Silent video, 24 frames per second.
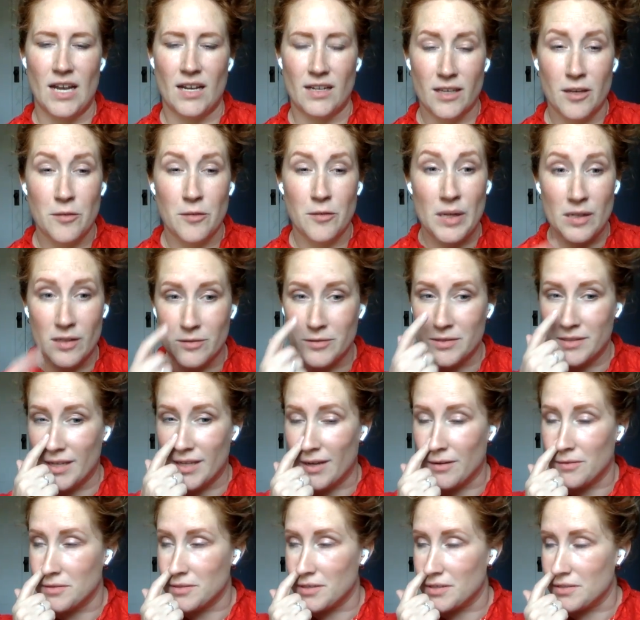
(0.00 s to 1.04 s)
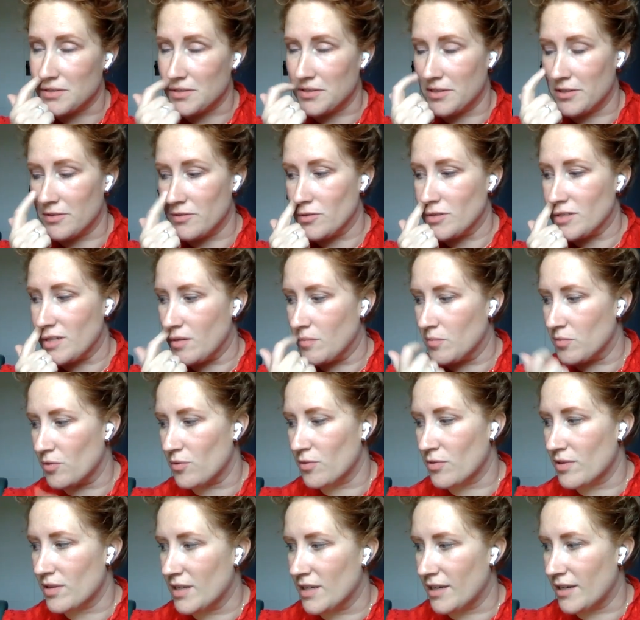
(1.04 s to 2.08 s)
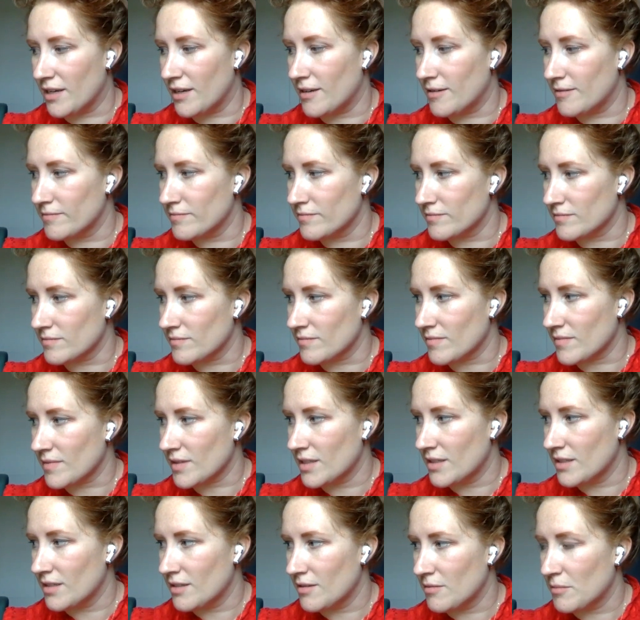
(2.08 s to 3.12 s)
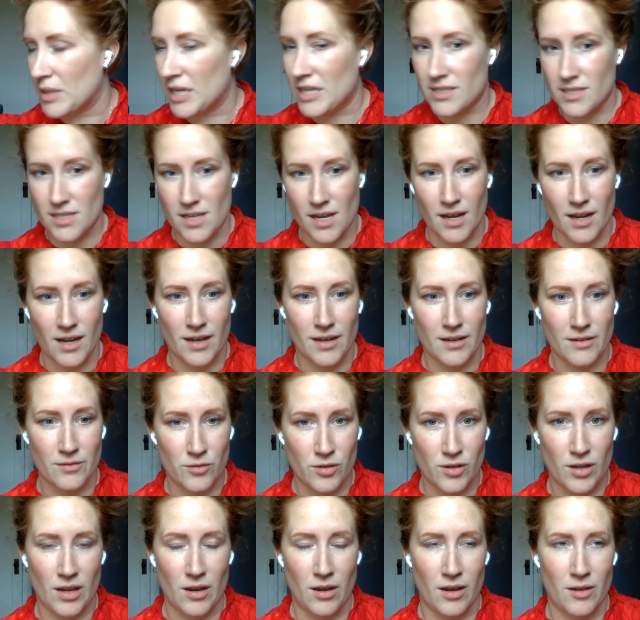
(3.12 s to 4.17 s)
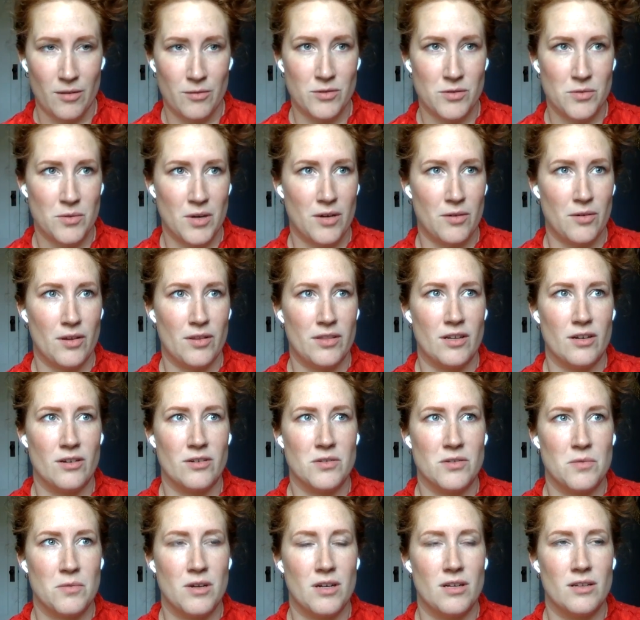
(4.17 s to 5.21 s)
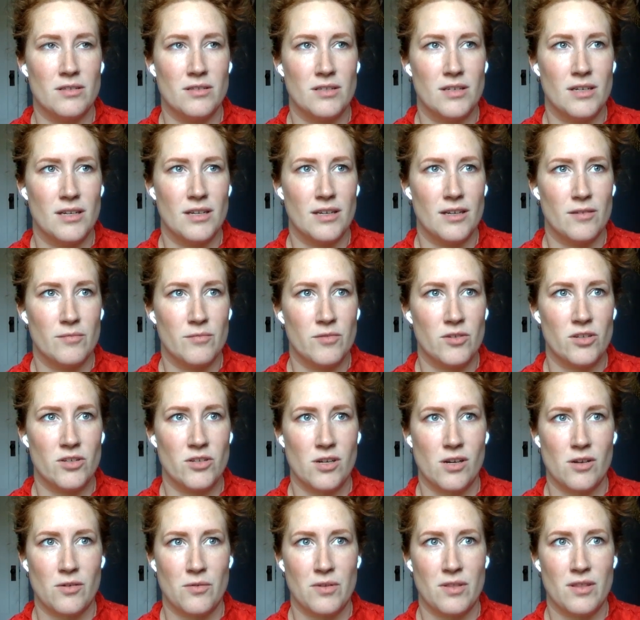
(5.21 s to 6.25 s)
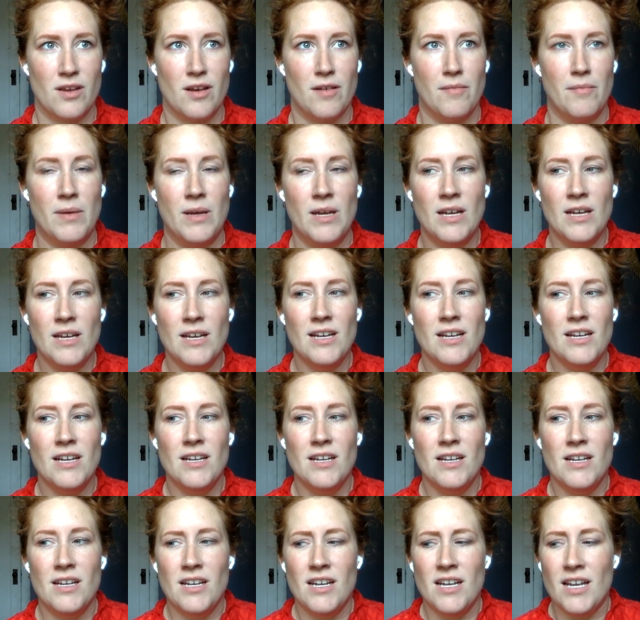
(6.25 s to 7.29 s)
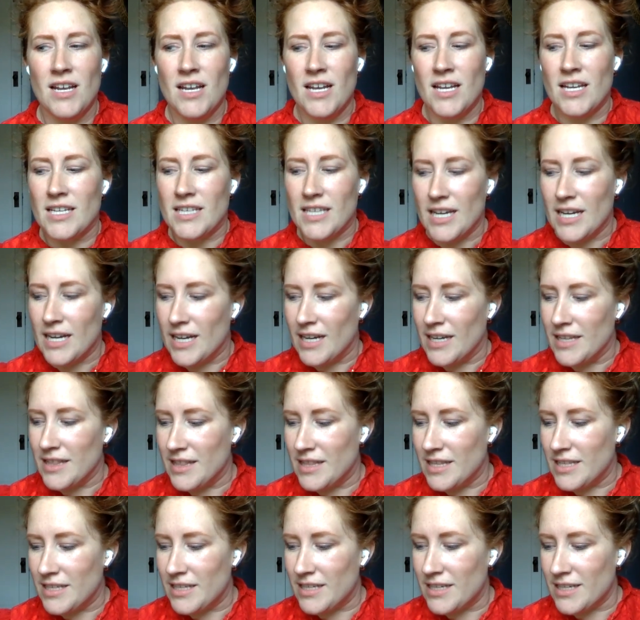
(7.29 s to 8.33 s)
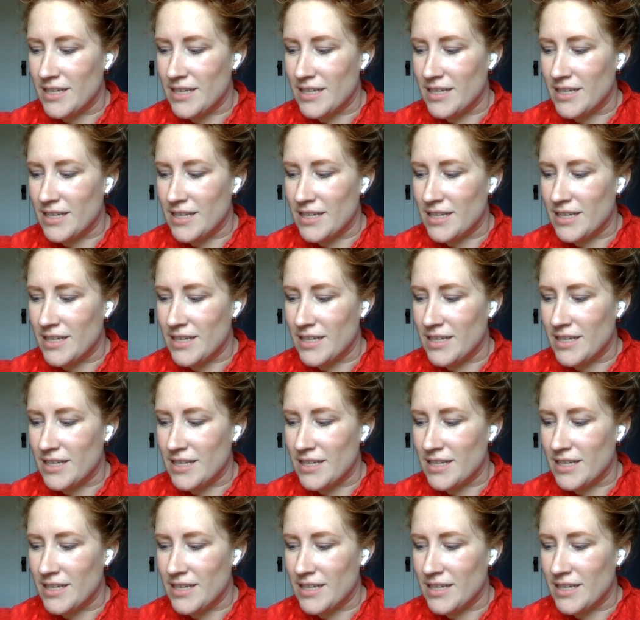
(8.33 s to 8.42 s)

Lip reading: Yeah. Capella was, yeah, it was also an interesting booth. Black Sky was right around there as well. Good talk with them. Yeah.